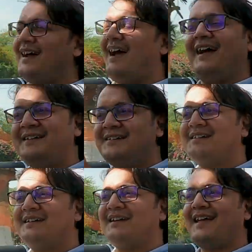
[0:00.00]
And
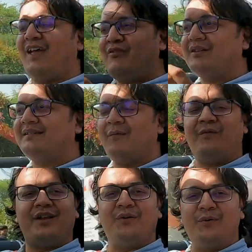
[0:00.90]
if you're
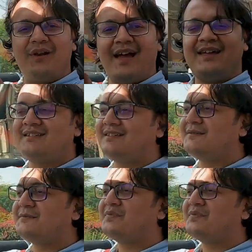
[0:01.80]
someone who likes